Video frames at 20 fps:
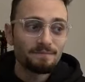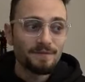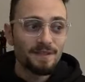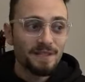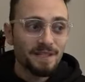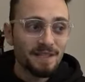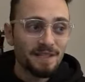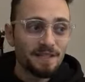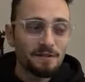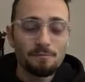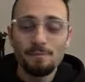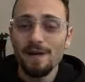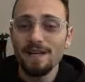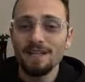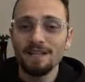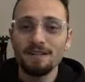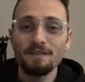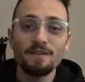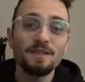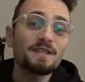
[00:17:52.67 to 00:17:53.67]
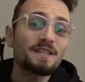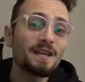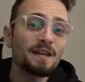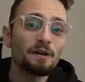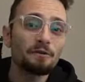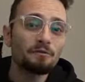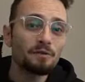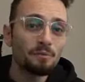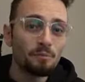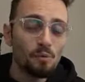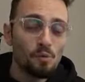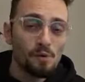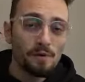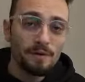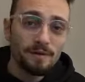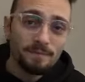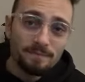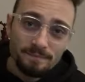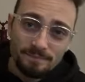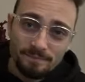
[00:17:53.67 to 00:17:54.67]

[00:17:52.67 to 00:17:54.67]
the king is mated in the center of the board.